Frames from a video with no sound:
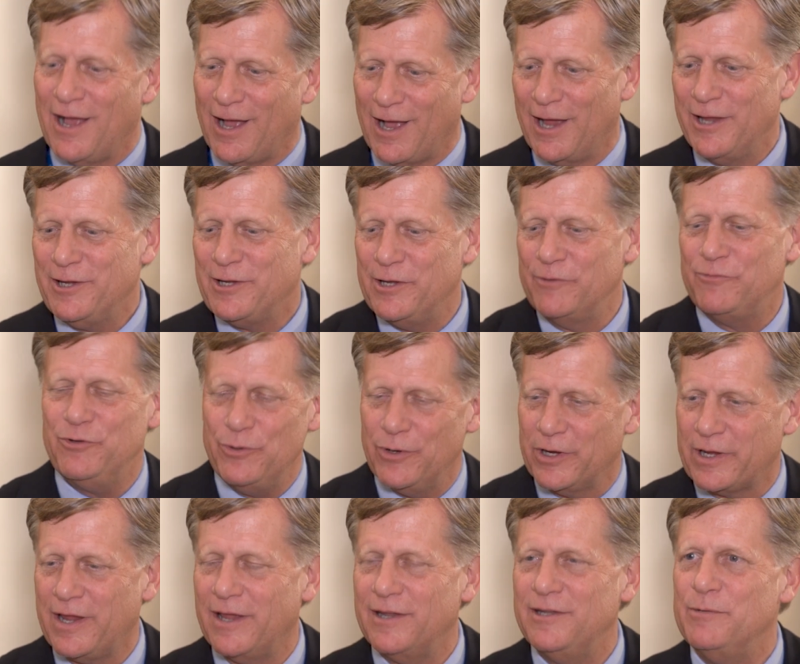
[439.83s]
I give you a
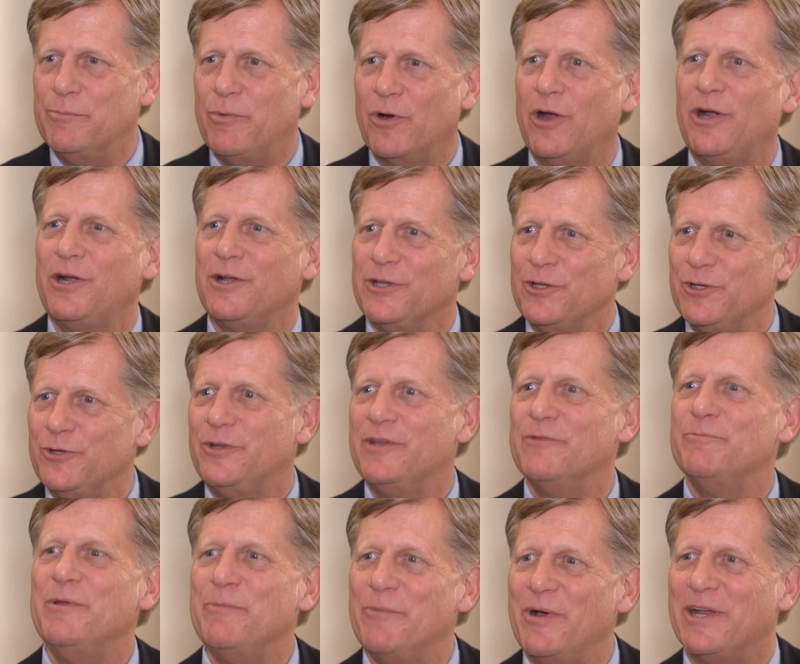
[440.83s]
candy bar, you
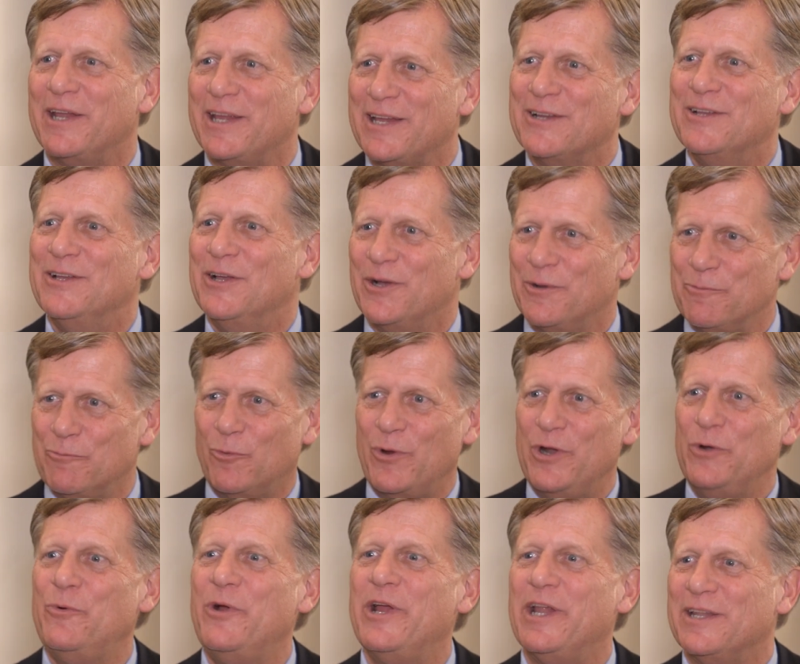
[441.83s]
give me money.
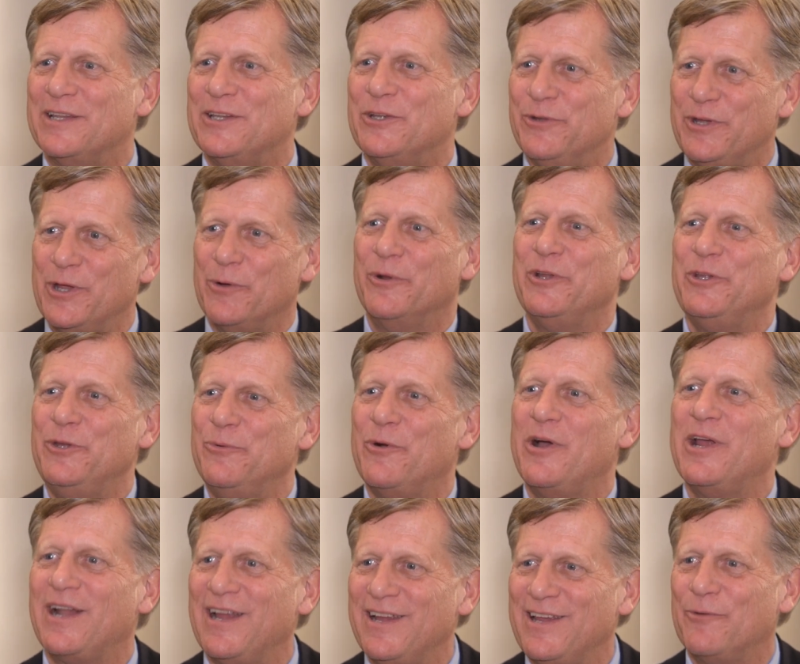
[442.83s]
Win-win. You get what you
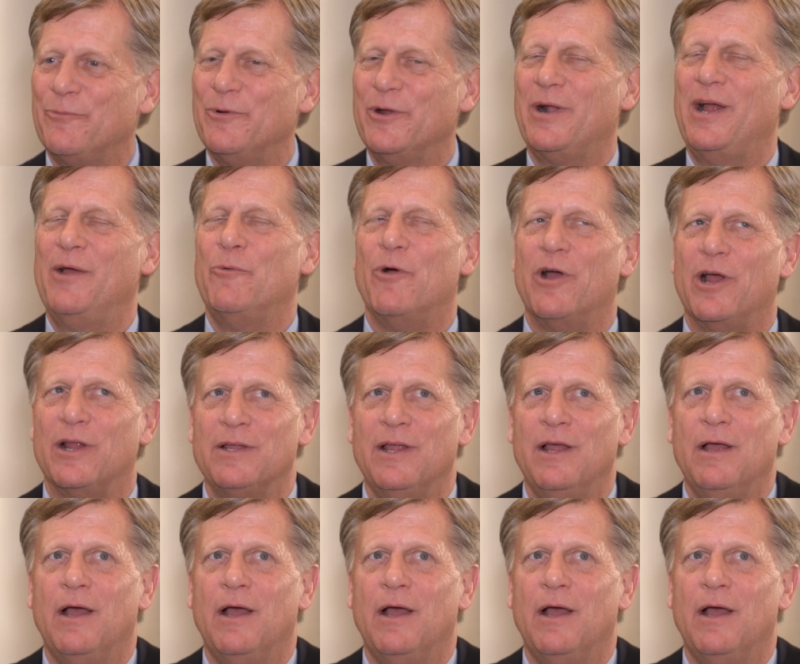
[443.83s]
want, I get what I want.